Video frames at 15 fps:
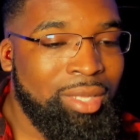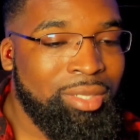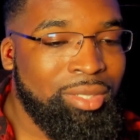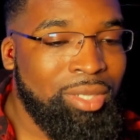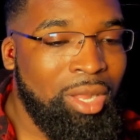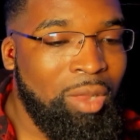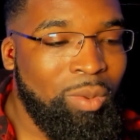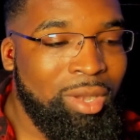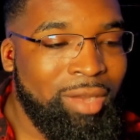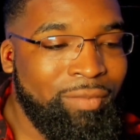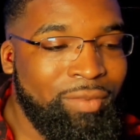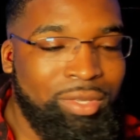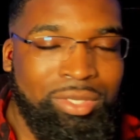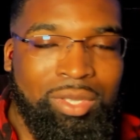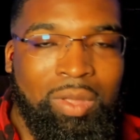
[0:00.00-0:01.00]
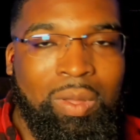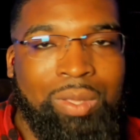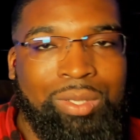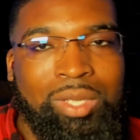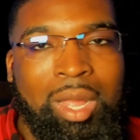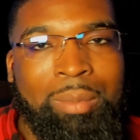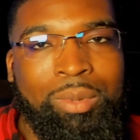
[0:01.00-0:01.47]
song, whatever. So
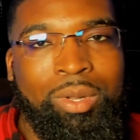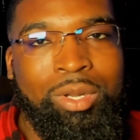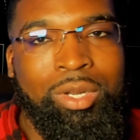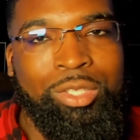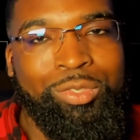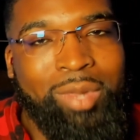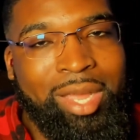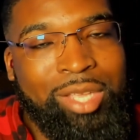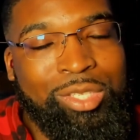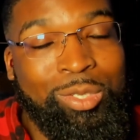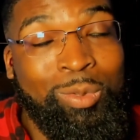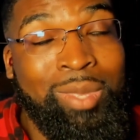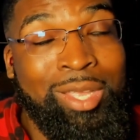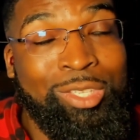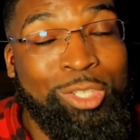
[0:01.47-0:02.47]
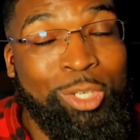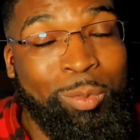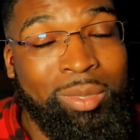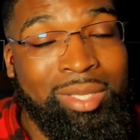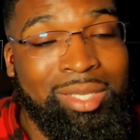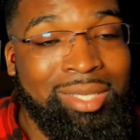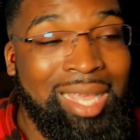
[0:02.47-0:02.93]
so I'm going to try to
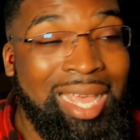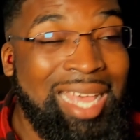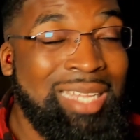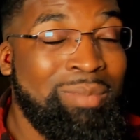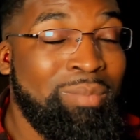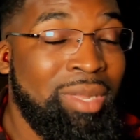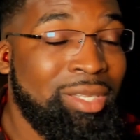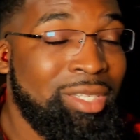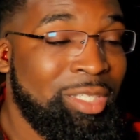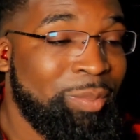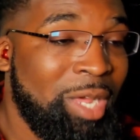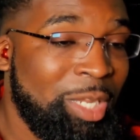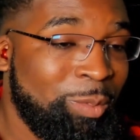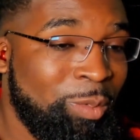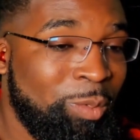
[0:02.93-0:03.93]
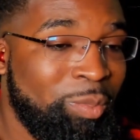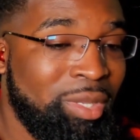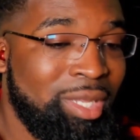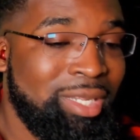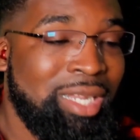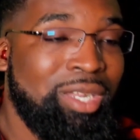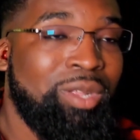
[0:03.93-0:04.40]
interpret this as much as possible
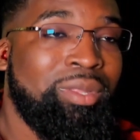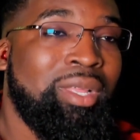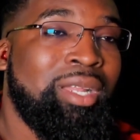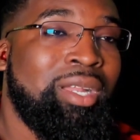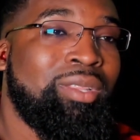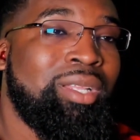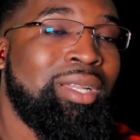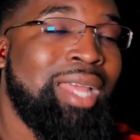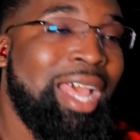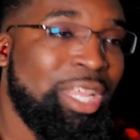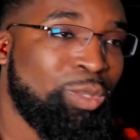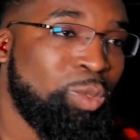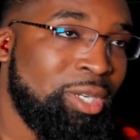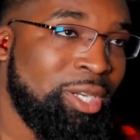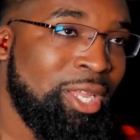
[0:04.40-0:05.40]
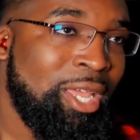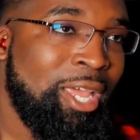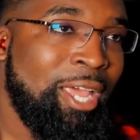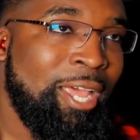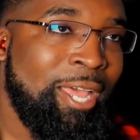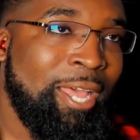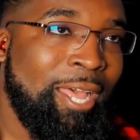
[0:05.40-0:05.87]
because I know I know the last one,
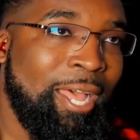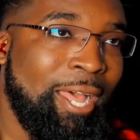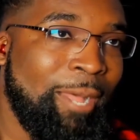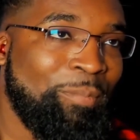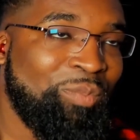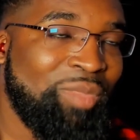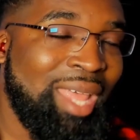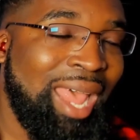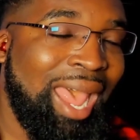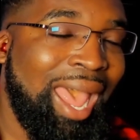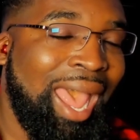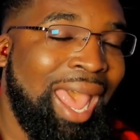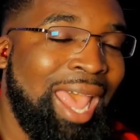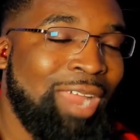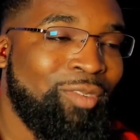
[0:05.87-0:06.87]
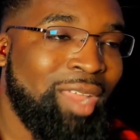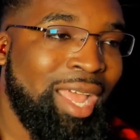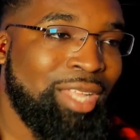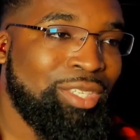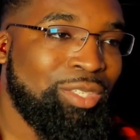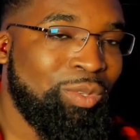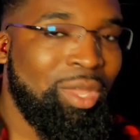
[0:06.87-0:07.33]
um, that I, I had
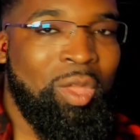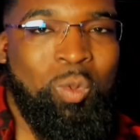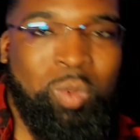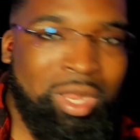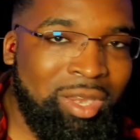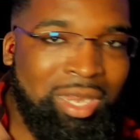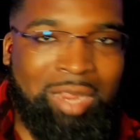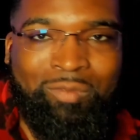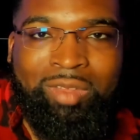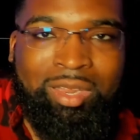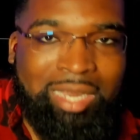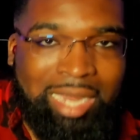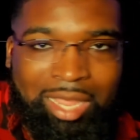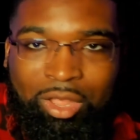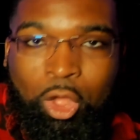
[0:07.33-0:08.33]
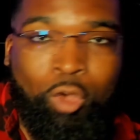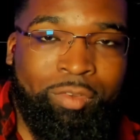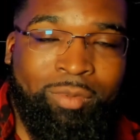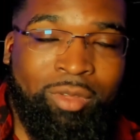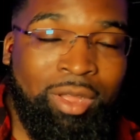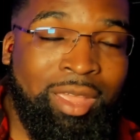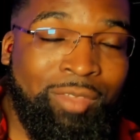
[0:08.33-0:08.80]
reacted to it went it went like
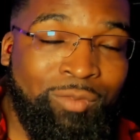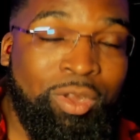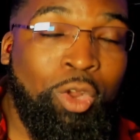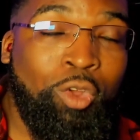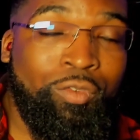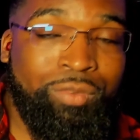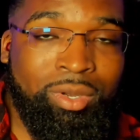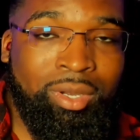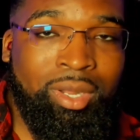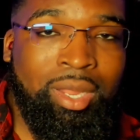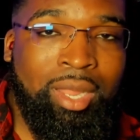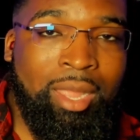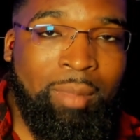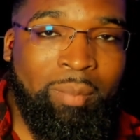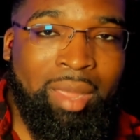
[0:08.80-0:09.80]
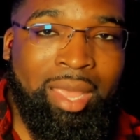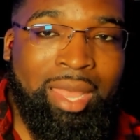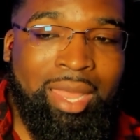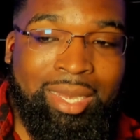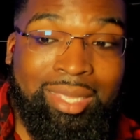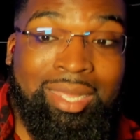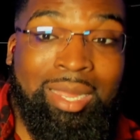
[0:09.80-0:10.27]
over uh, it went over my
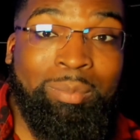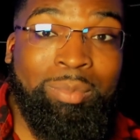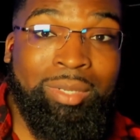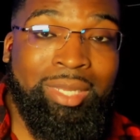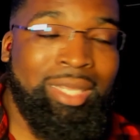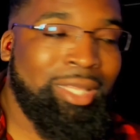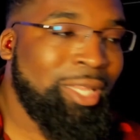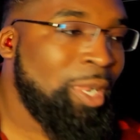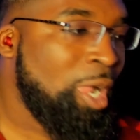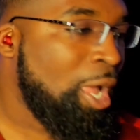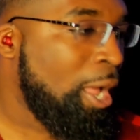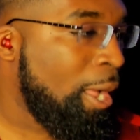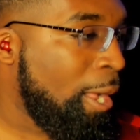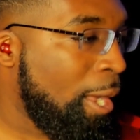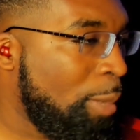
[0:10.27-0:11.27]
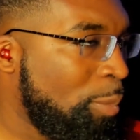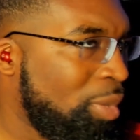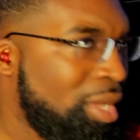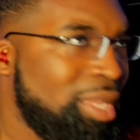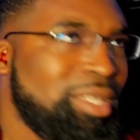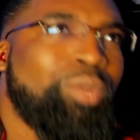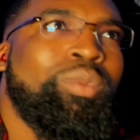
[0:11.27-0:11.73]
head completely, uh,
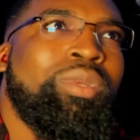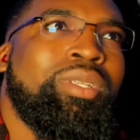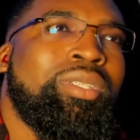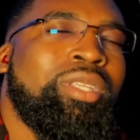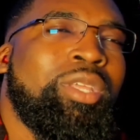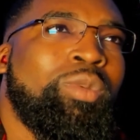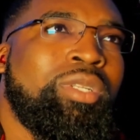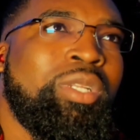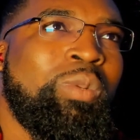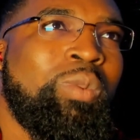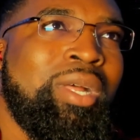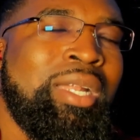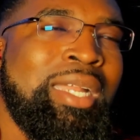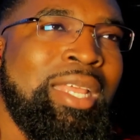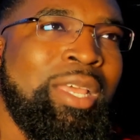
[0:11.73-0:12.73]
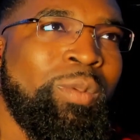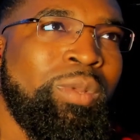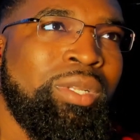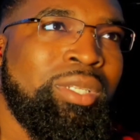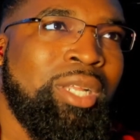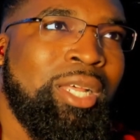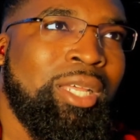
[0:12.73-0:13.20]
because it was it was the one that
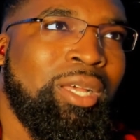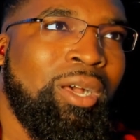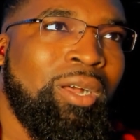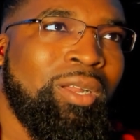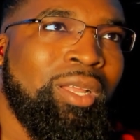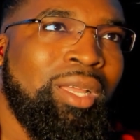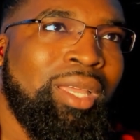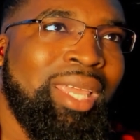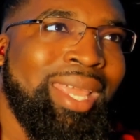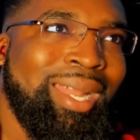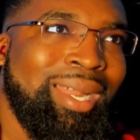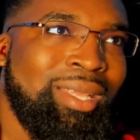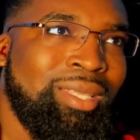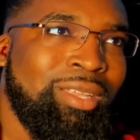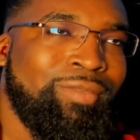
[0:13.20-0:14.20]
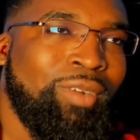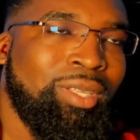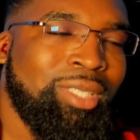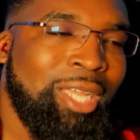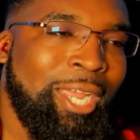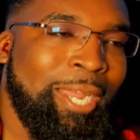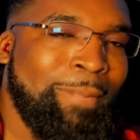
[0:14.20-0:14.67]
was uh called uh Illest of all
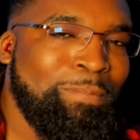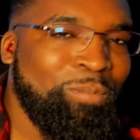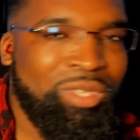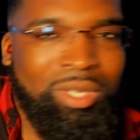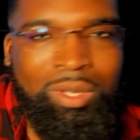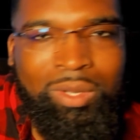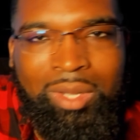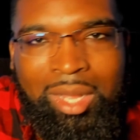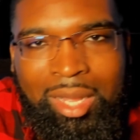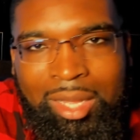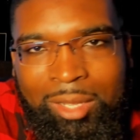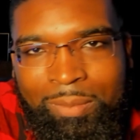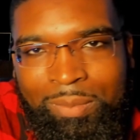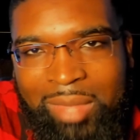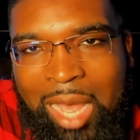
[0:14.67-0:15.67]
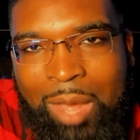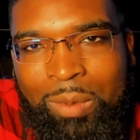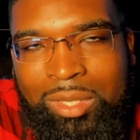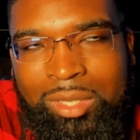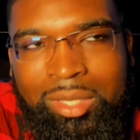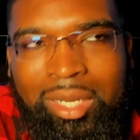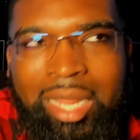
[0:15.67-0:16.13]
time. So uh that
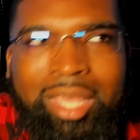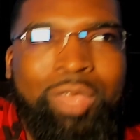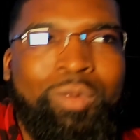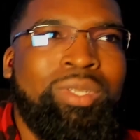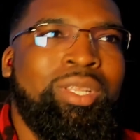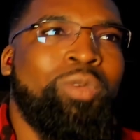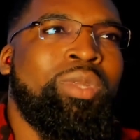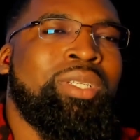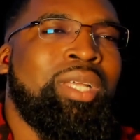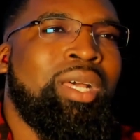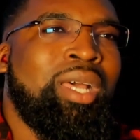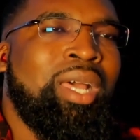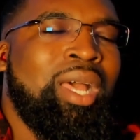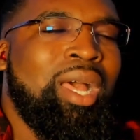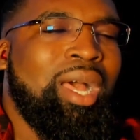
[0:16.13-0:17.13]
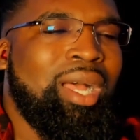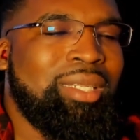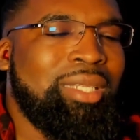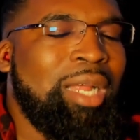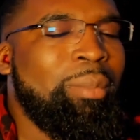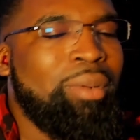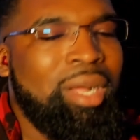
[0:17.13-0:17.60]
was like it was it was a a
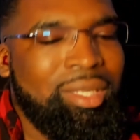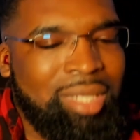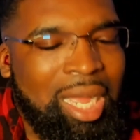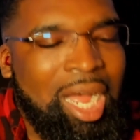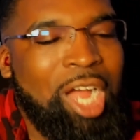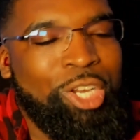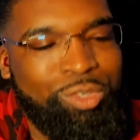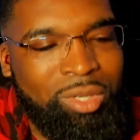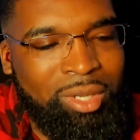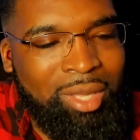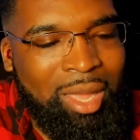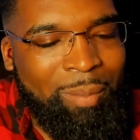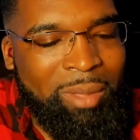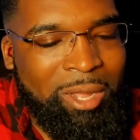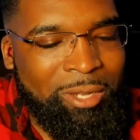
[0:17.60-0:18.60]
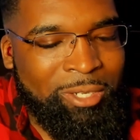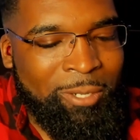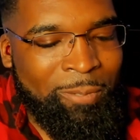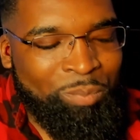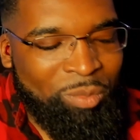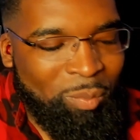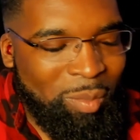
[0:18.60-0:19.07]
double entendre about
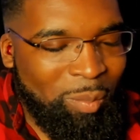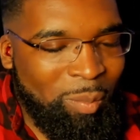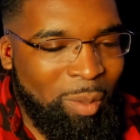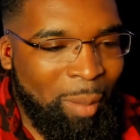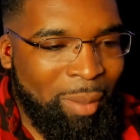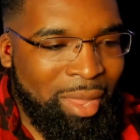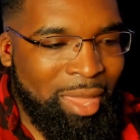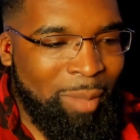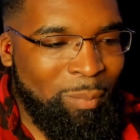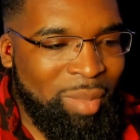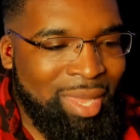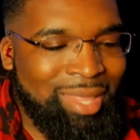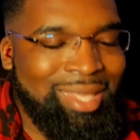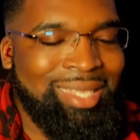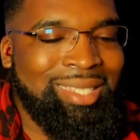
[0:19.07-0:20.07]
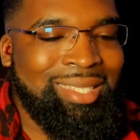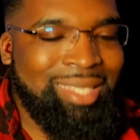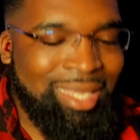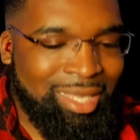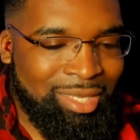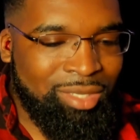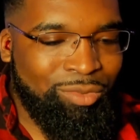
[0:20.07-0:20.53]
about him being the
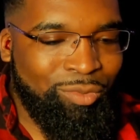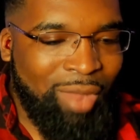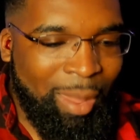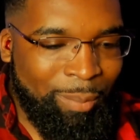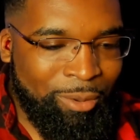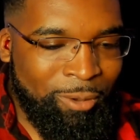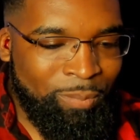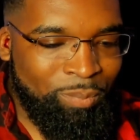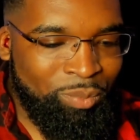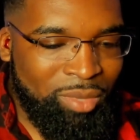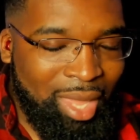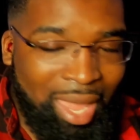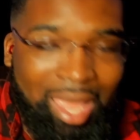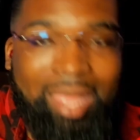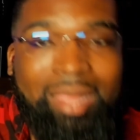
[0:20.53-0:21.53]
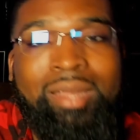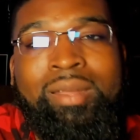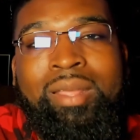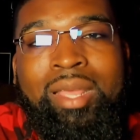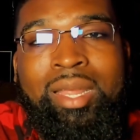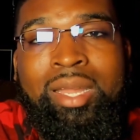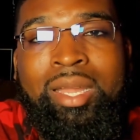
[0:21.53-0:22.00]
sickest rapper and
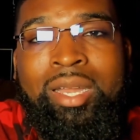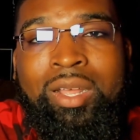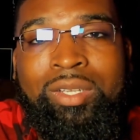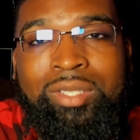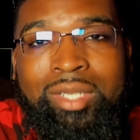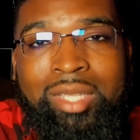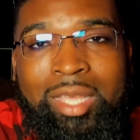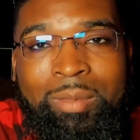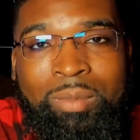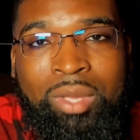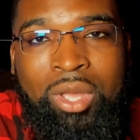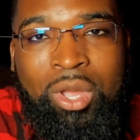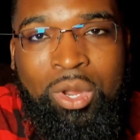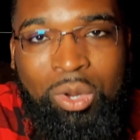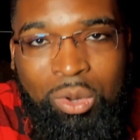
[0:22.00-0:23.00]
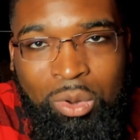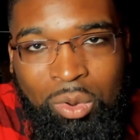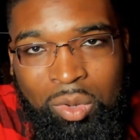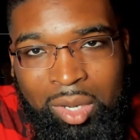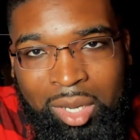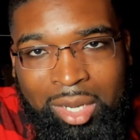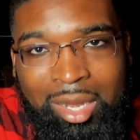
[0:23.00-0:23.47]
and also him
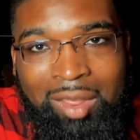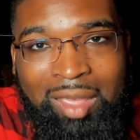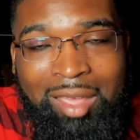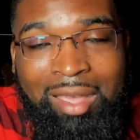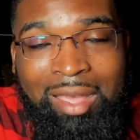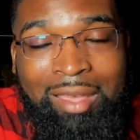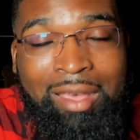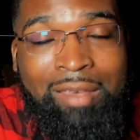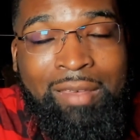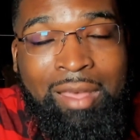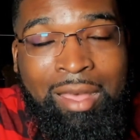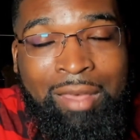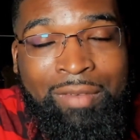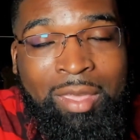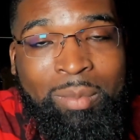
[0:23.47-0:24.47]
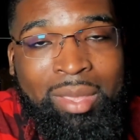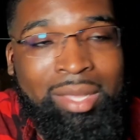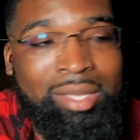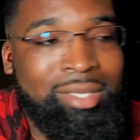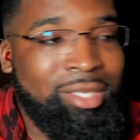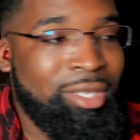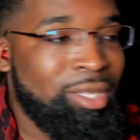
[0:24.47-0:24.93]
calling uh, uh, uh, of him being
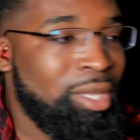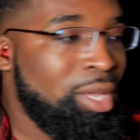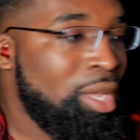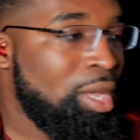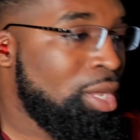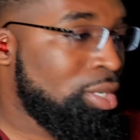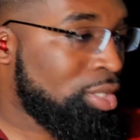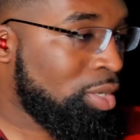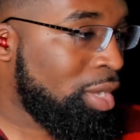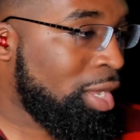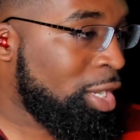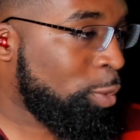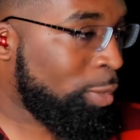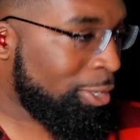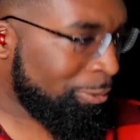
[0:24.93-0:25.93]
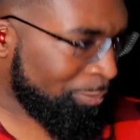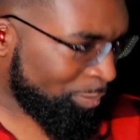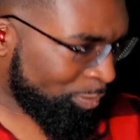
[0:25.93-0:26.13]
sick. So anyway,